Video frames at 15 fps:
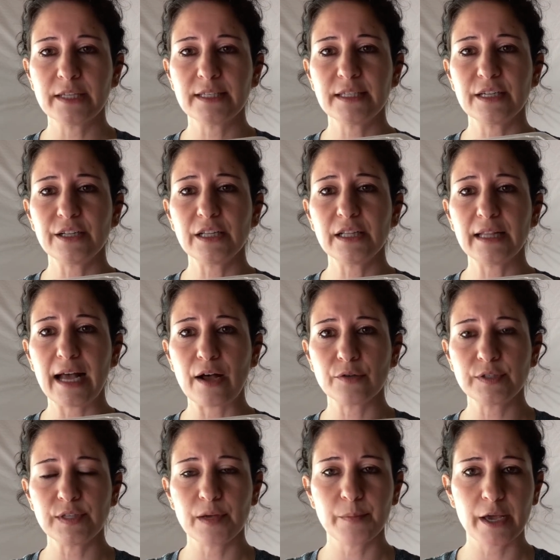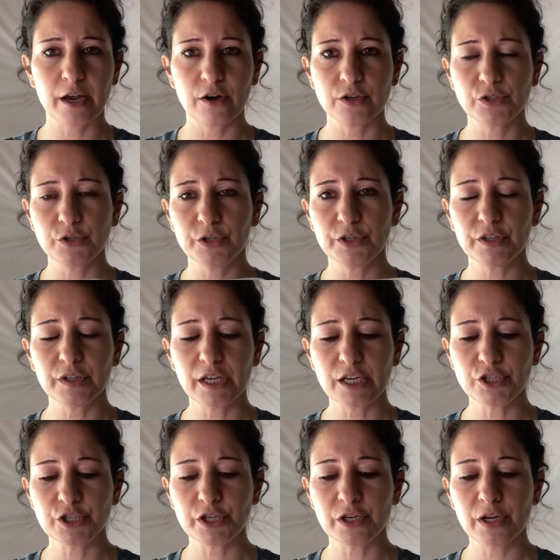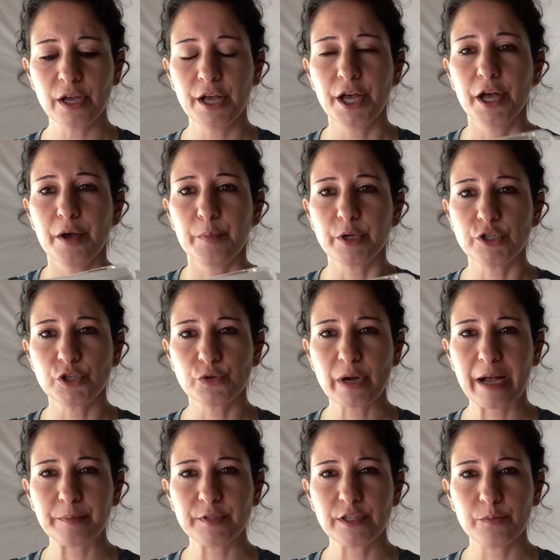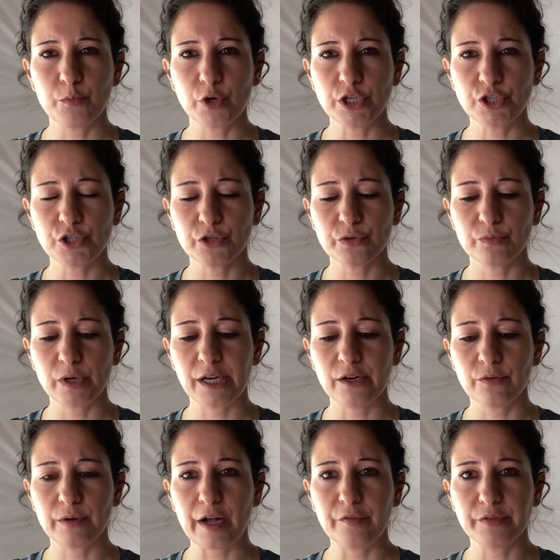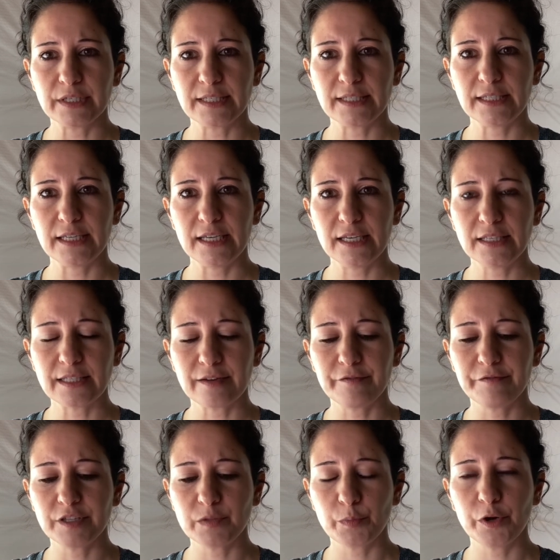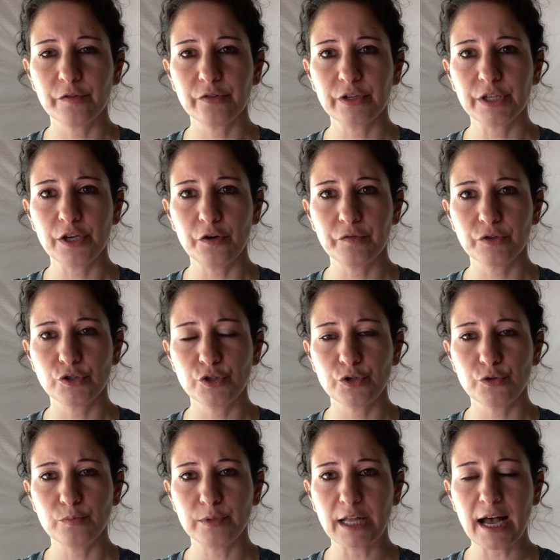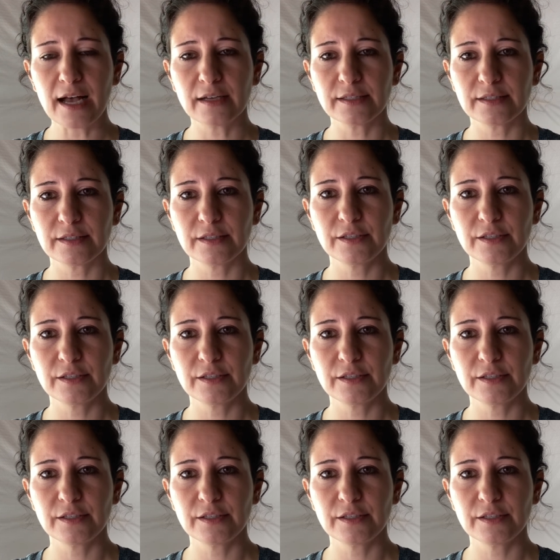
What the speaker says: It still allows some air circulation, but traps the moisture right around the seeds and fits perfectly over 2 blocks.